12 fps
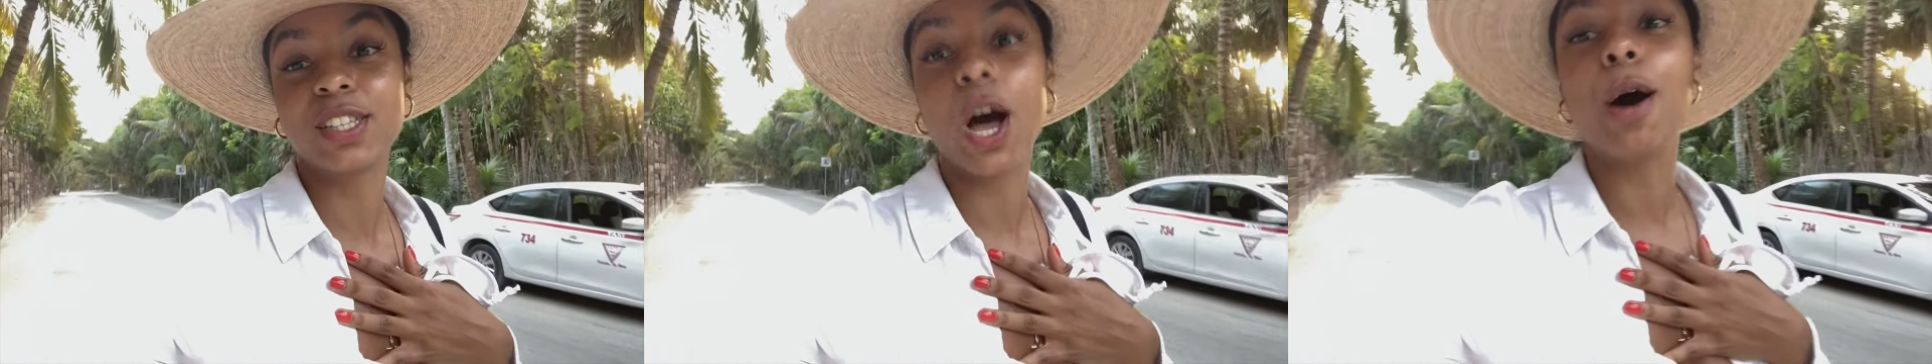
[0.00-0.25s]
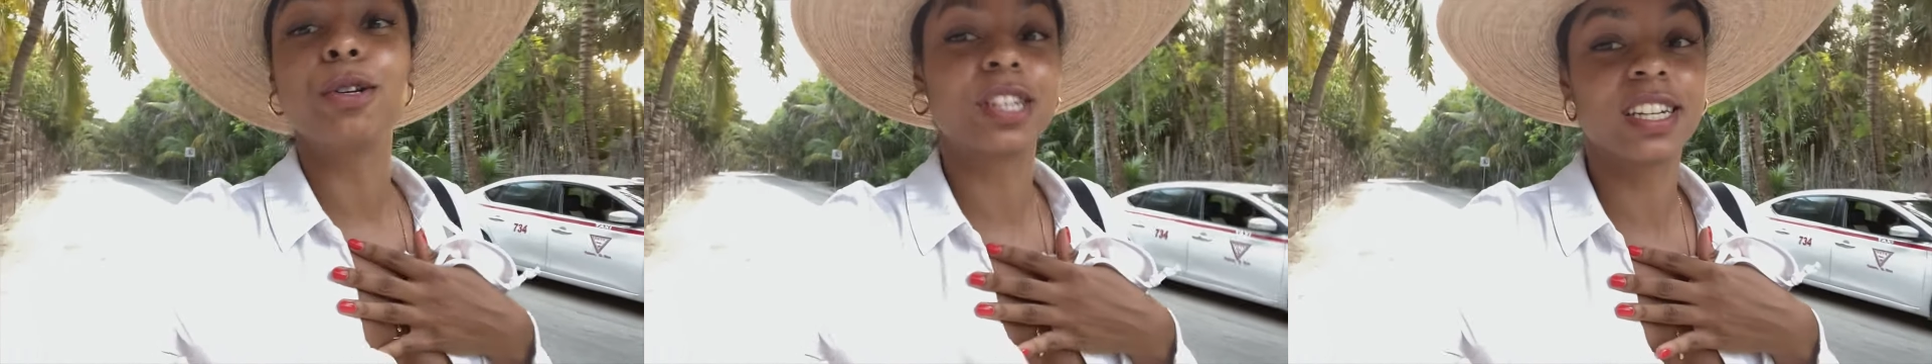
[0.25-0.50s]
so
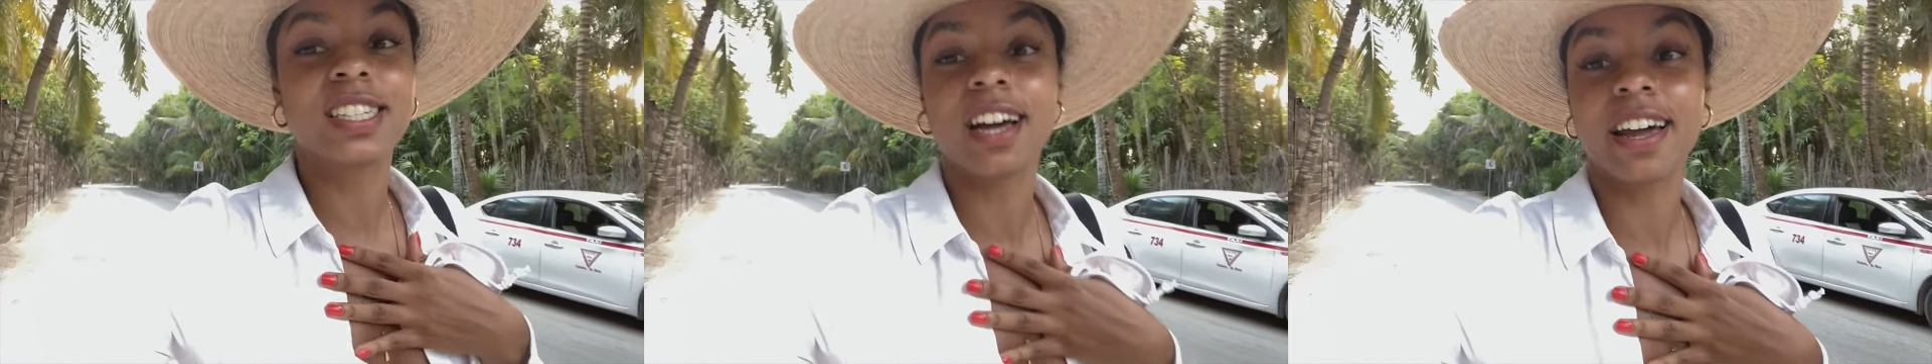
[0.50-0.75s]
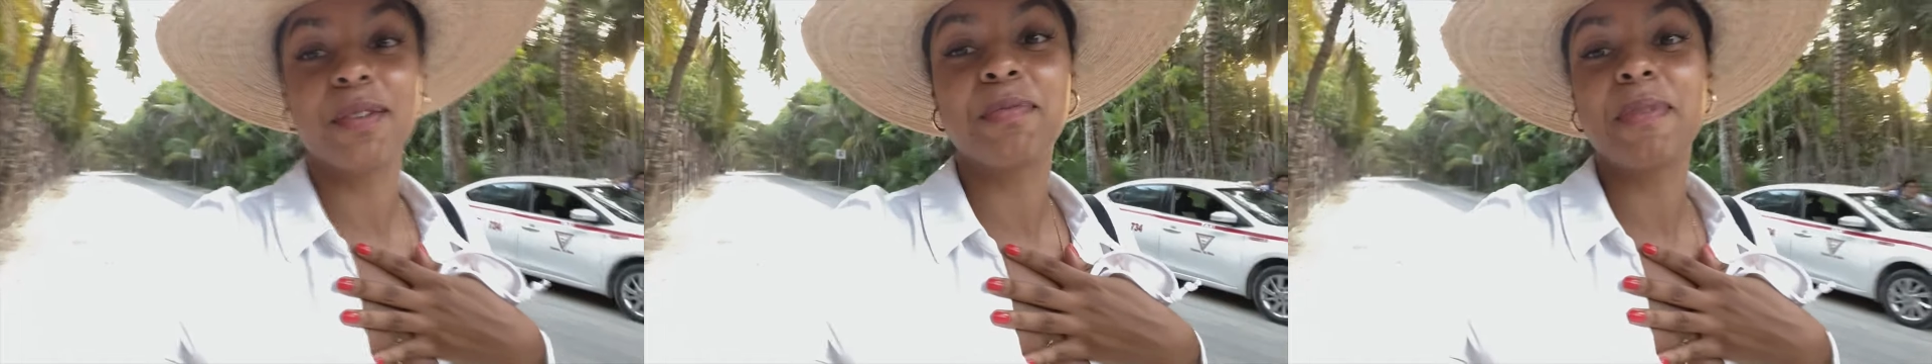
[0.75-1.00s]
I was going to
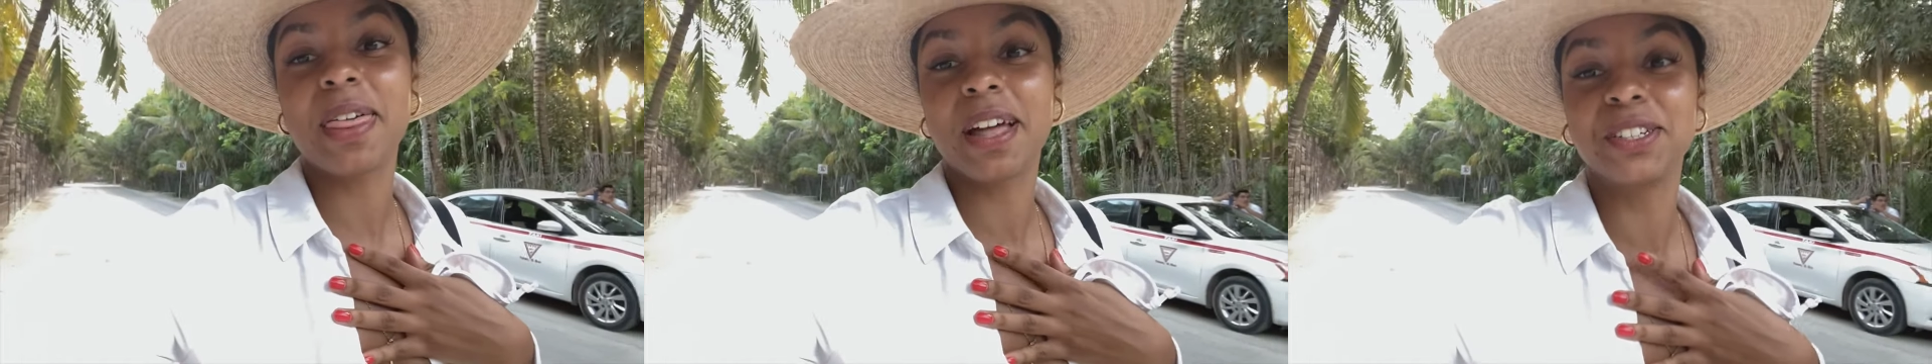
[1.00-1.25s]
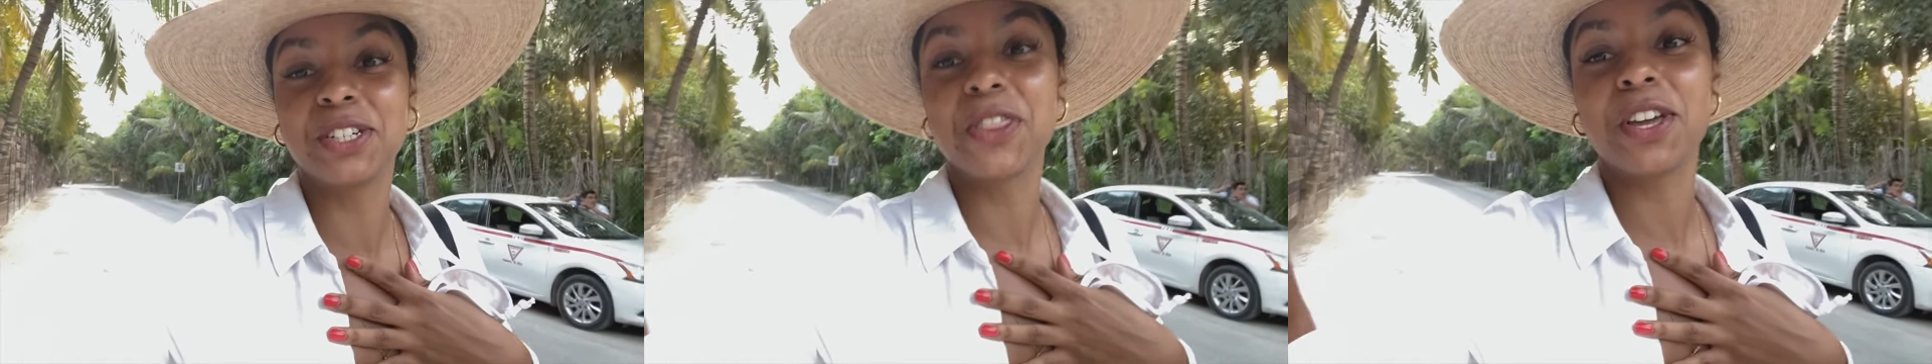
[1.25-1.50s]
suck it up and pay the
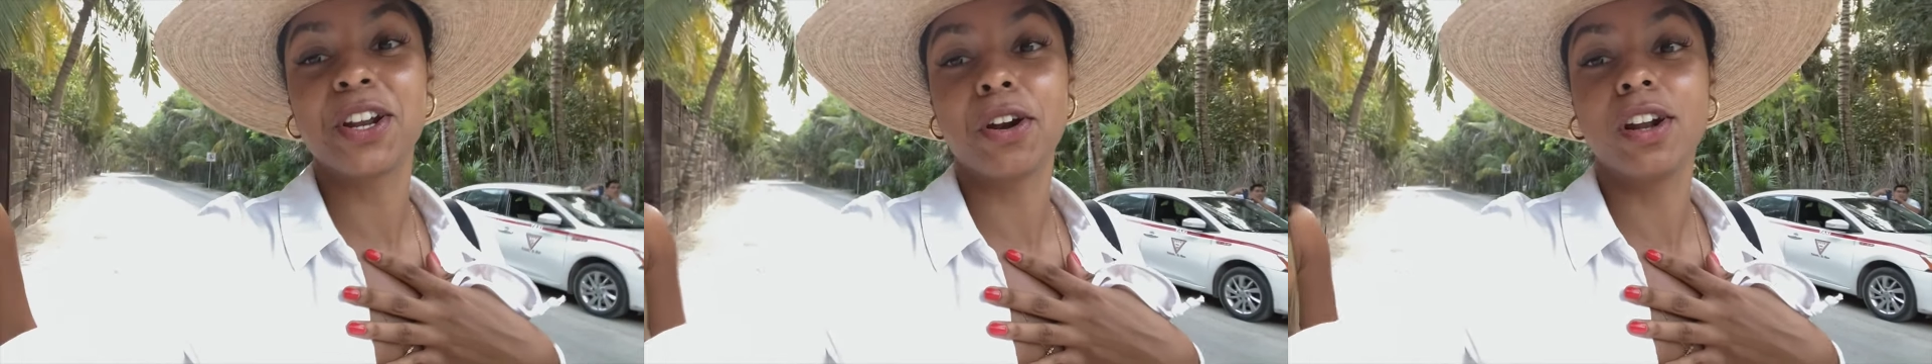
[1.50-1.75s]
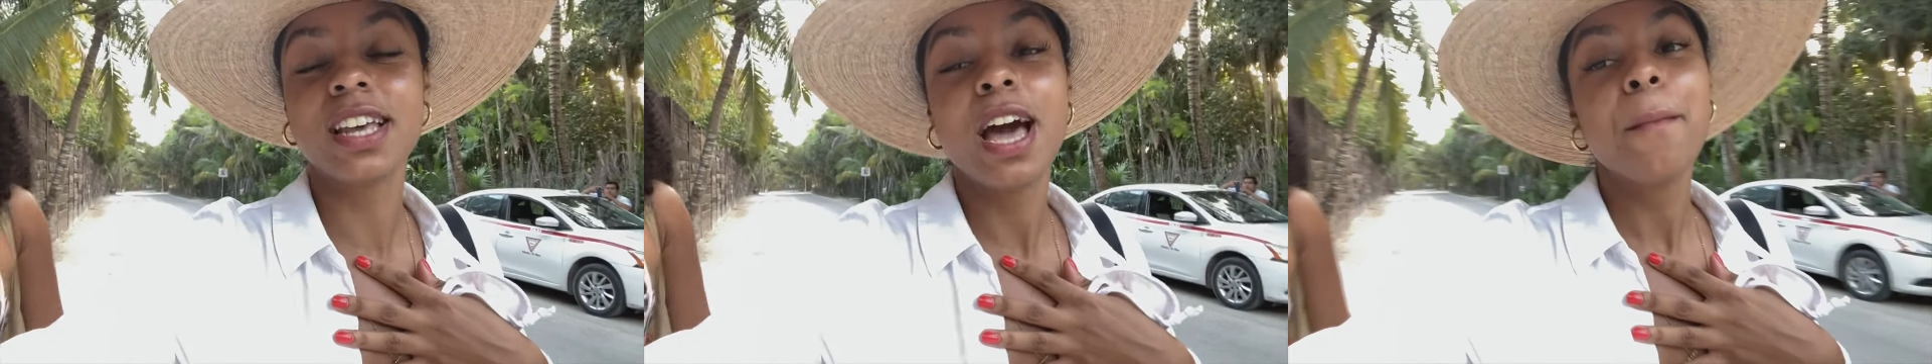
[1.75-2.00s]
one hundred thirty dollars.